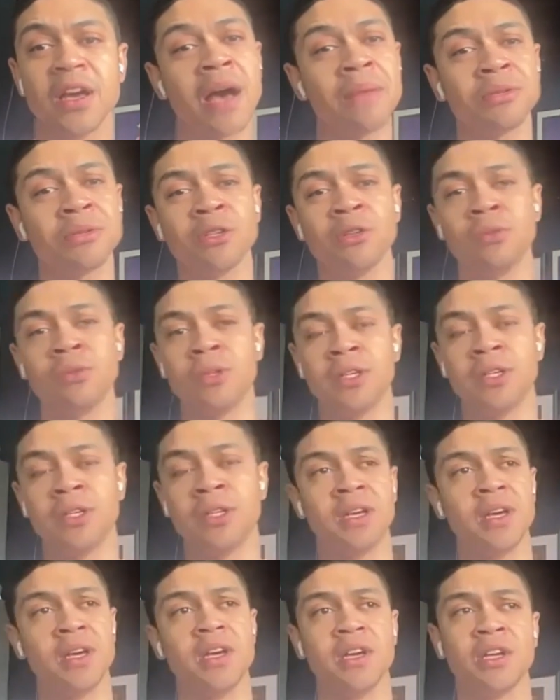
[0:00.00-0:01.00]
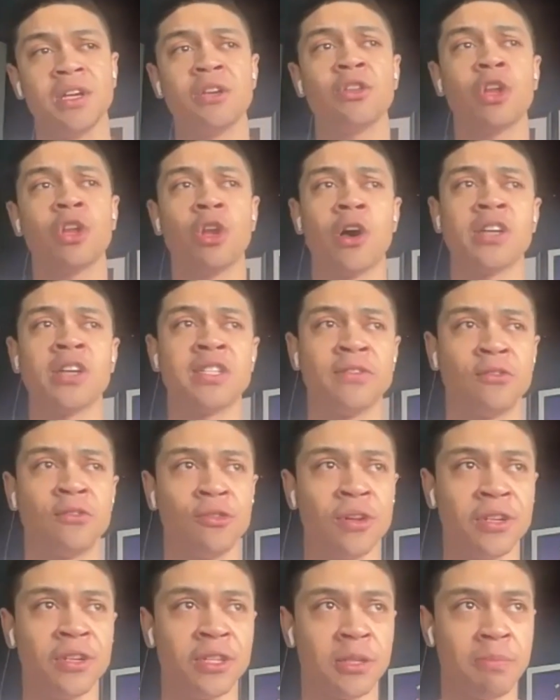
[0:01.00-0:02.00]
Absolutely. The loss of
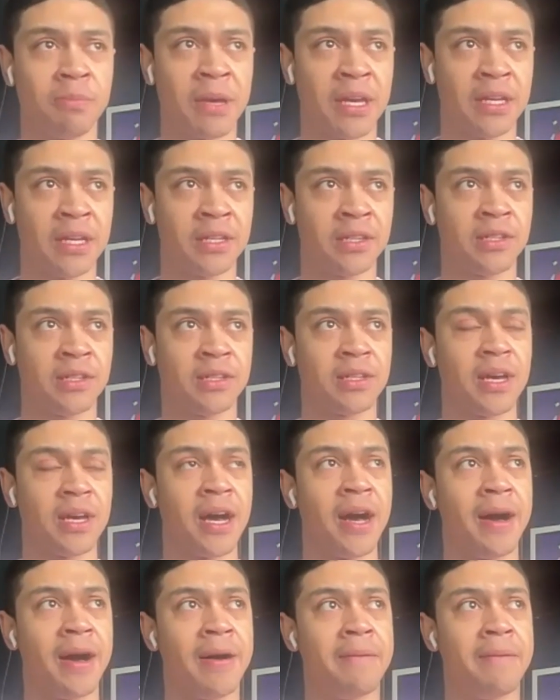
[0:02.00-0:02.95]
green space,